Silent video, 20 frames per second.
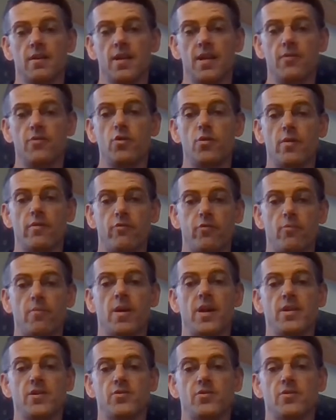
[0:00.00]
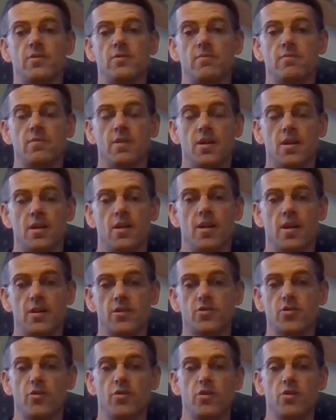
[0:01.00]
give you information
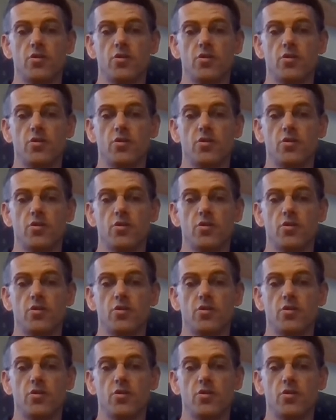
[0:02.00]
so that